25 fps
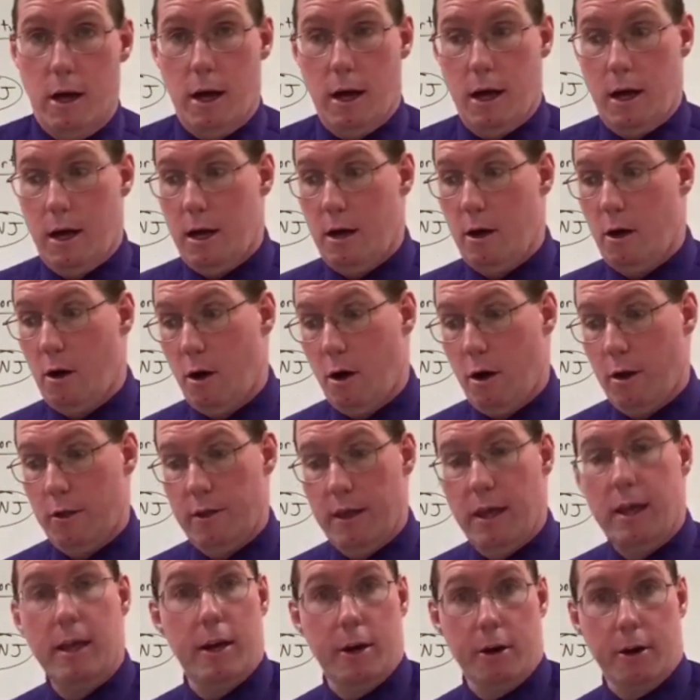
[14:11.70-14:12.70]
on
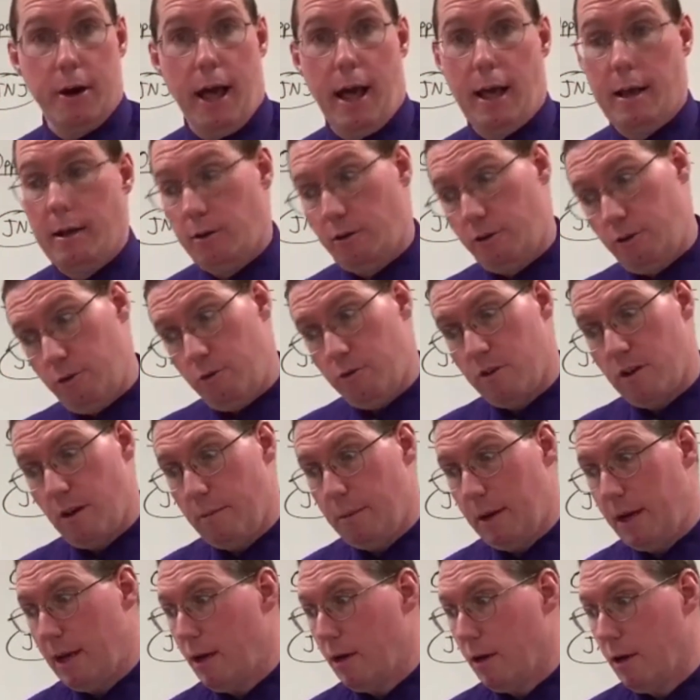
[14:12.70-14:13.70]
the internet to
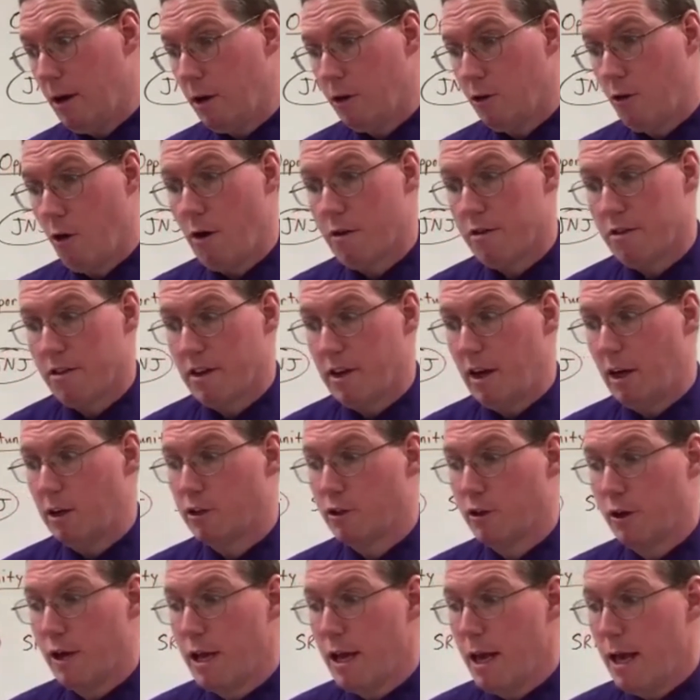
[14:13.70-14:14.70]
somebody across the
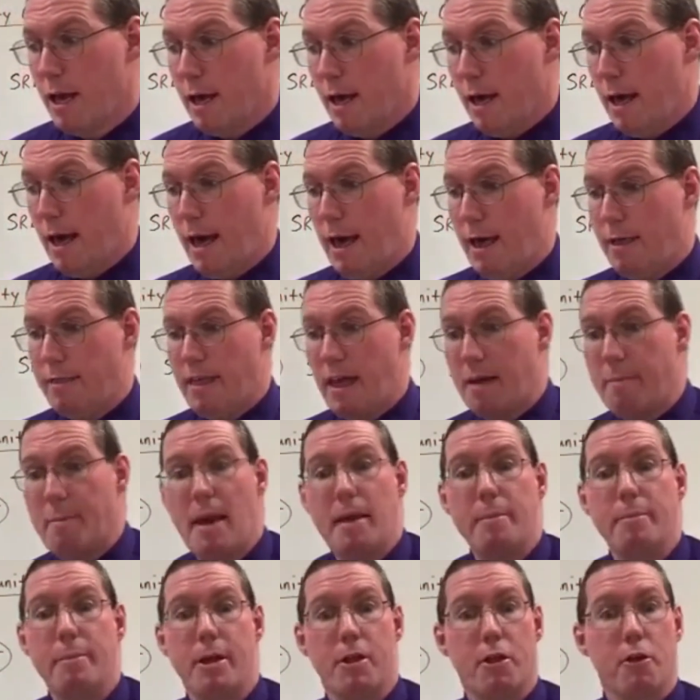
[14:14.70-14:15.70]
country, and they
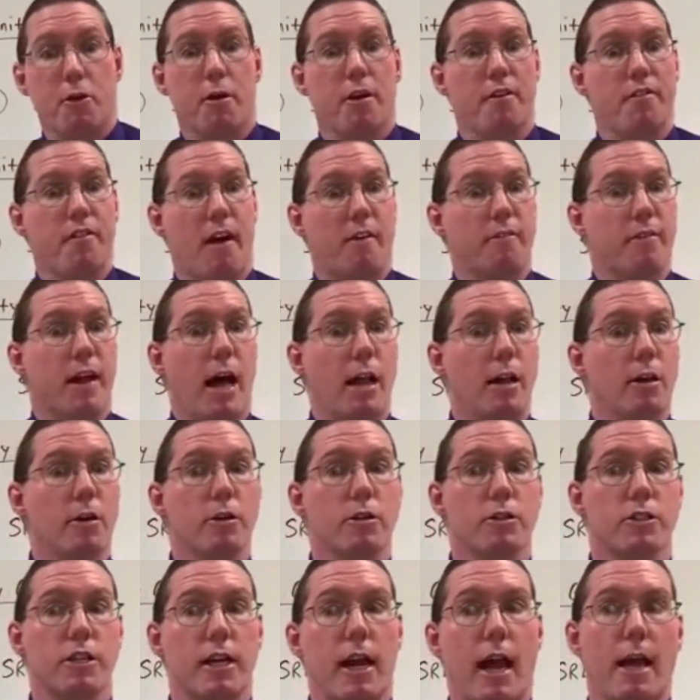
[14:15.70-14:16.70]
paid me
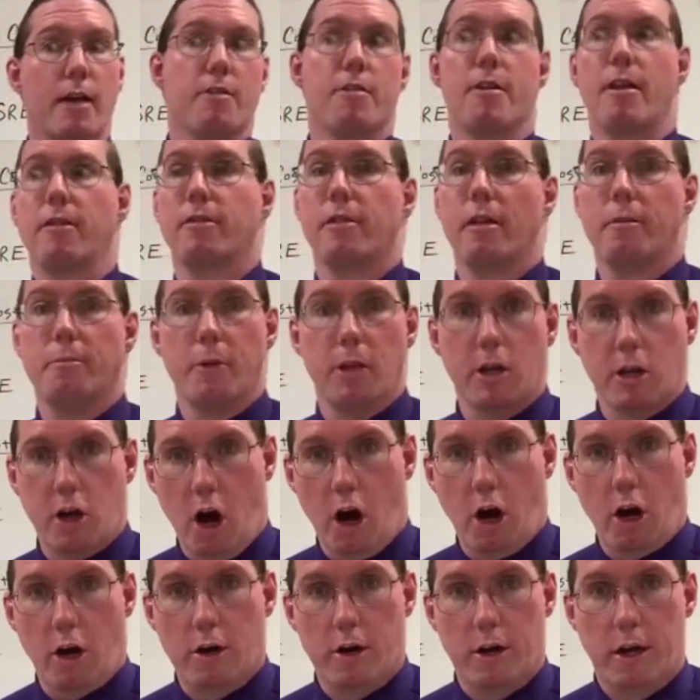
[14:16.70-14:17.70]
$35 and I sent them the
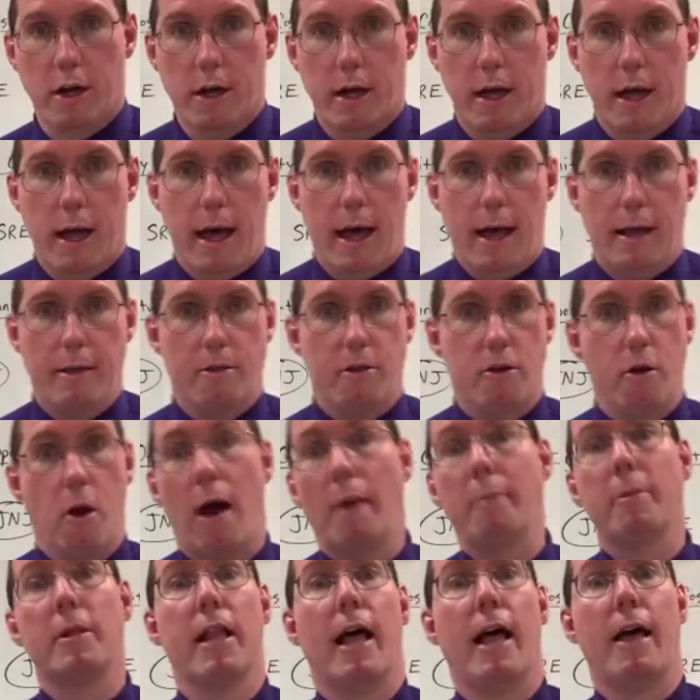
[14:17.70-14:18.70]
card. And so
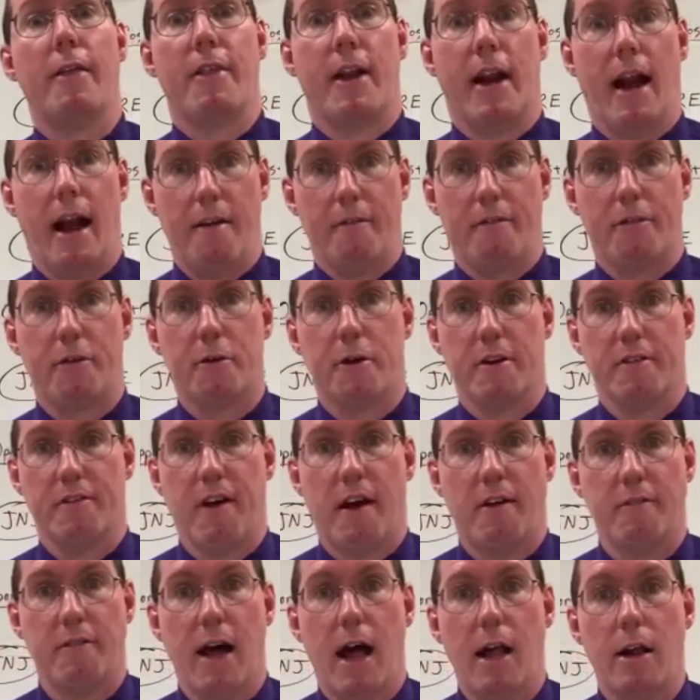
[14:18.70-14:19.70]
I'm glad that I have
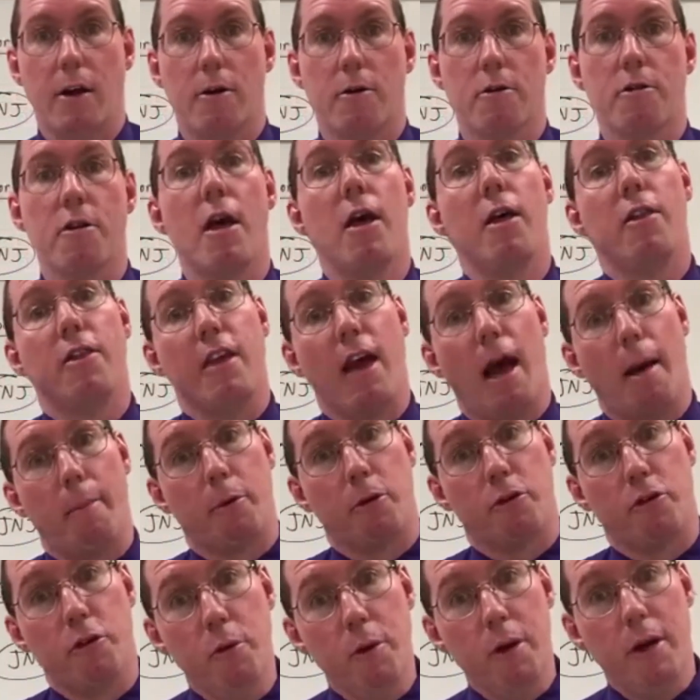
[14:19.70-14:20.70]
$35. The
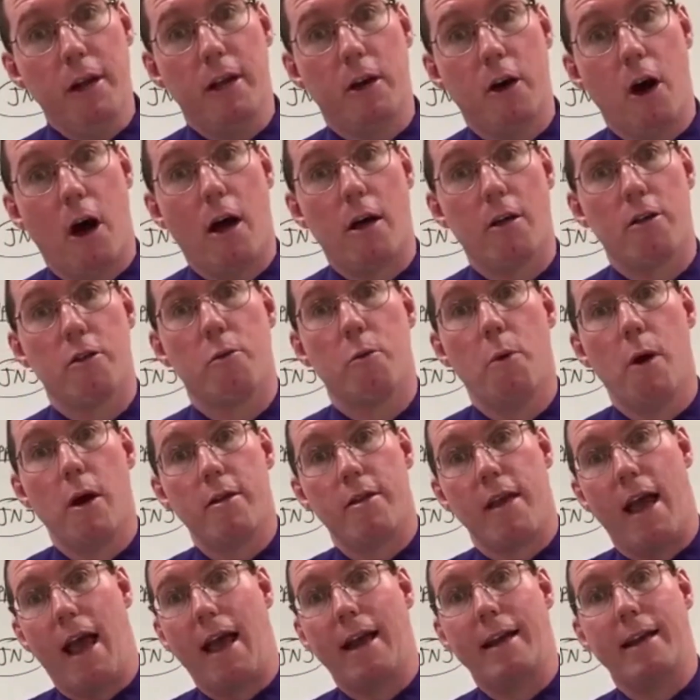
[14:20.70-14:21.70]
opportunity cost
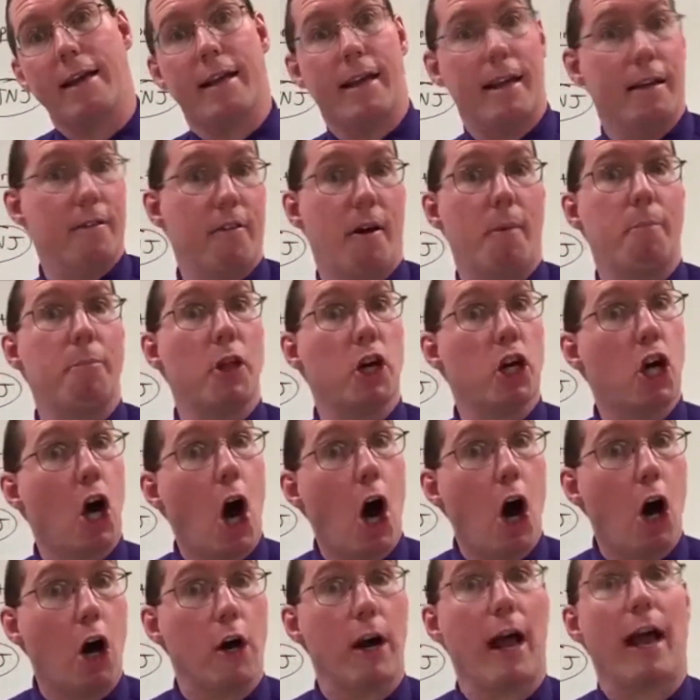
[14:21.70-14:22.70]
was I had to give up the
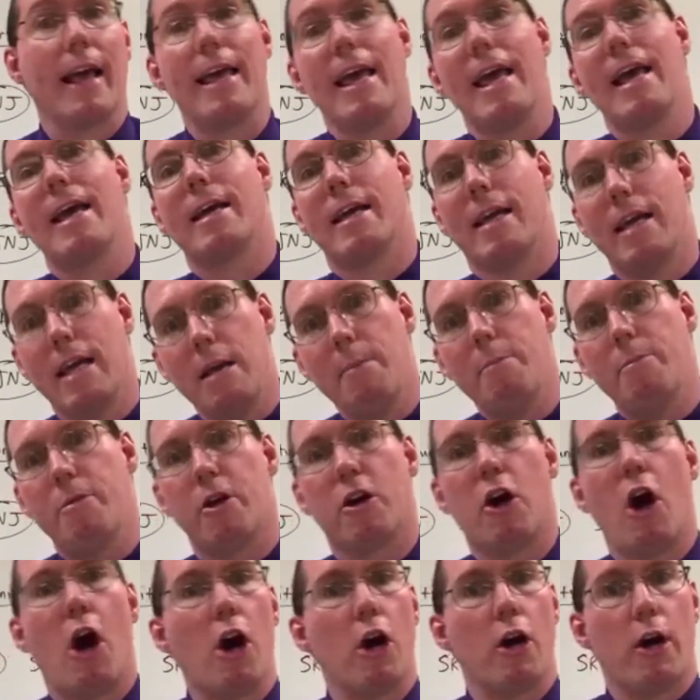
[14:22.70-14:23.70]
card. I can't keep the
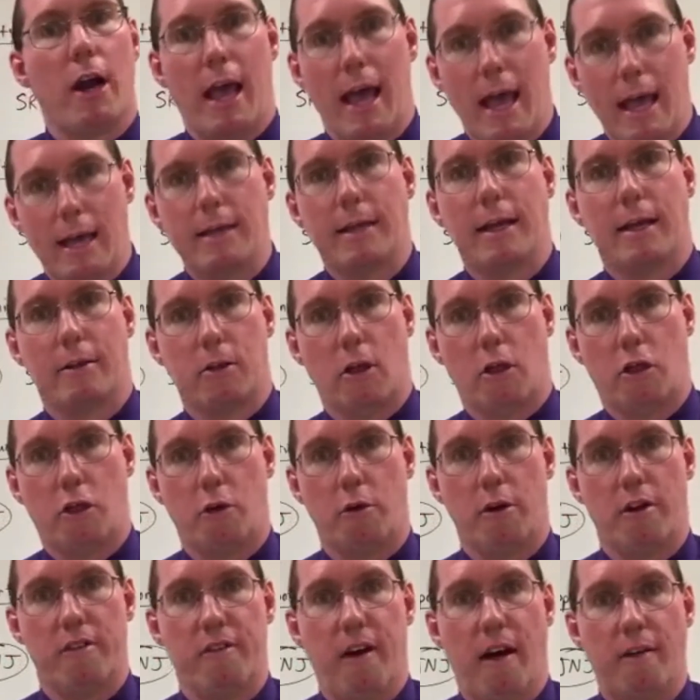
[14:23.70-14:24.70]
card and get the
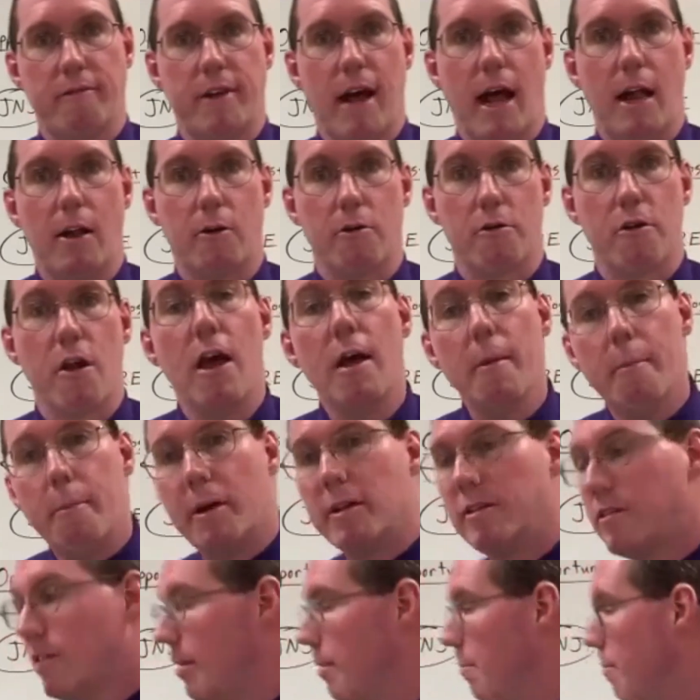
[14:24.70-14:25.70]
$35.
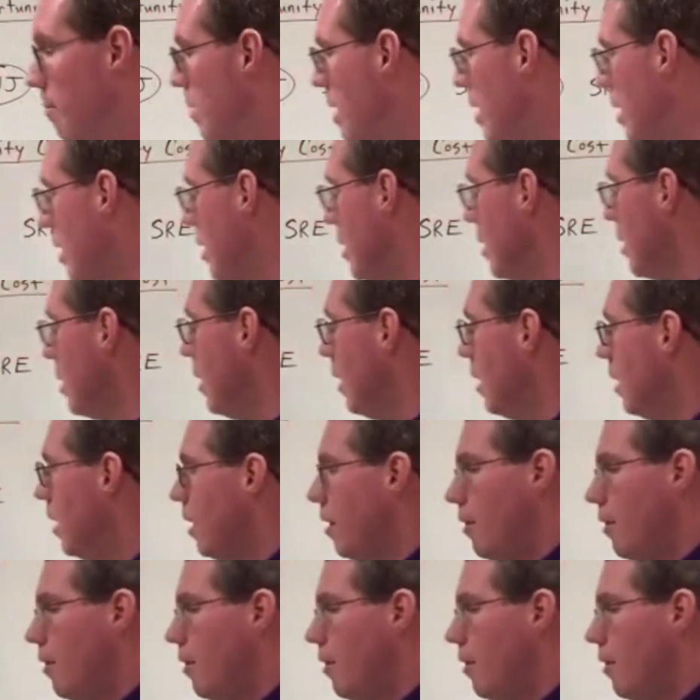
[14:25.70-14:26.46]
But to me,